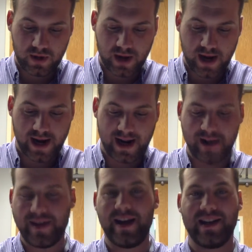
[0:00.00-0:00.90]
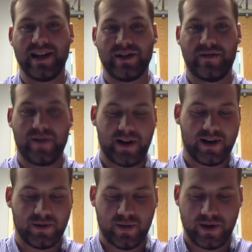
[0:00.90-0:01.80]
and I think it's actually funny
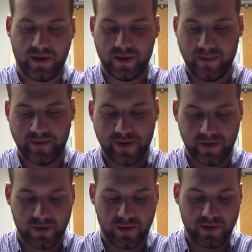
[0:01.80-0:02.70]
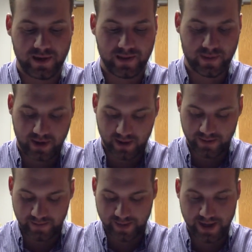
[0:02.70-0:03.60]
because one of my favorite quotes in this book comes
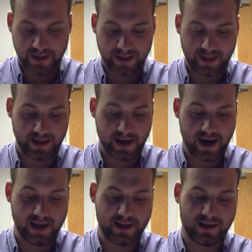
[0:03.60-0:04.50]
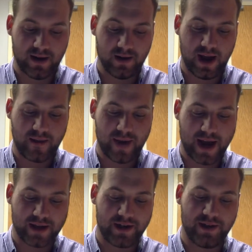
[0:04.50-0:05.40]
off page 69. It says, "Unlike
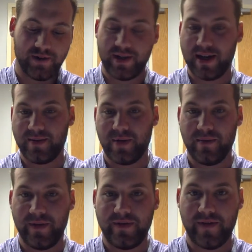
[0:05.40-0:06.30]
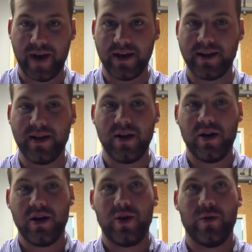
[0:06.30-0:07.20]
passion, enthusiasm can be faked,"
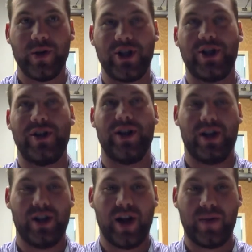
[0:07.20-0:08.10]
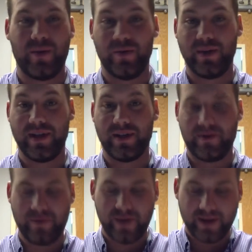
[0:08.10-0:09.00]
which a lot of people would
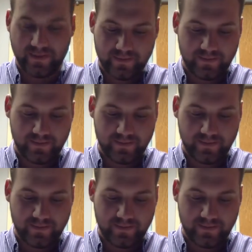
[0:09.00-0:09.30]
disagree with,